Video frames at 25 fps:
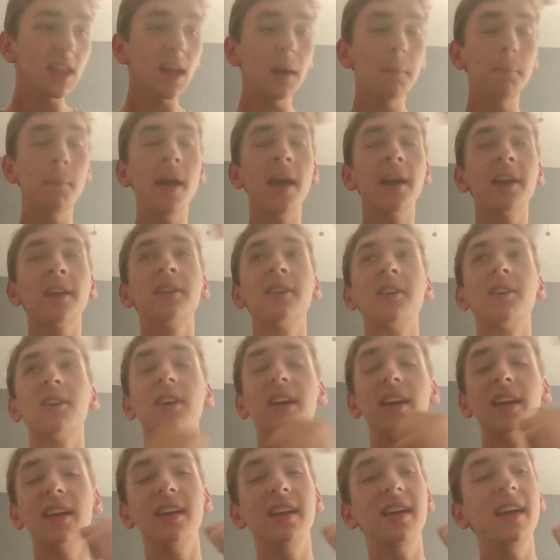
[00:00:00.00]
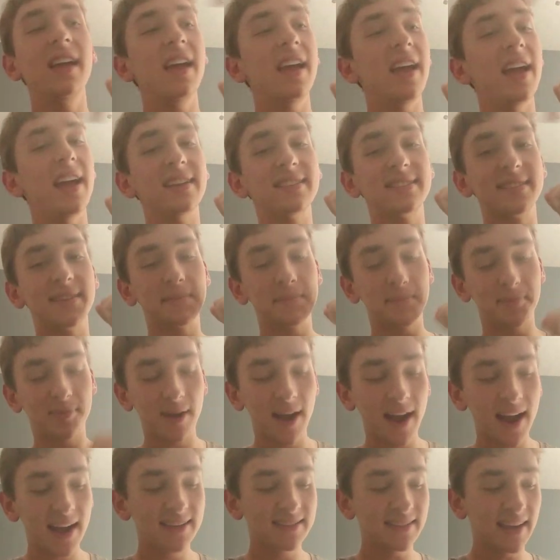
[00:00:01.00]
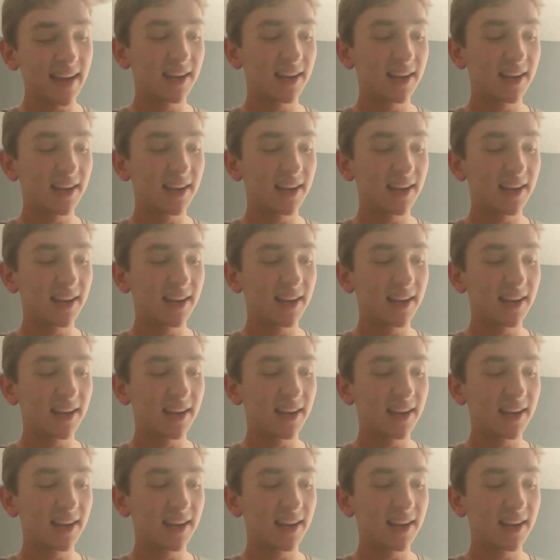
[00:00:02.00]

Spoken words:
making her a surprise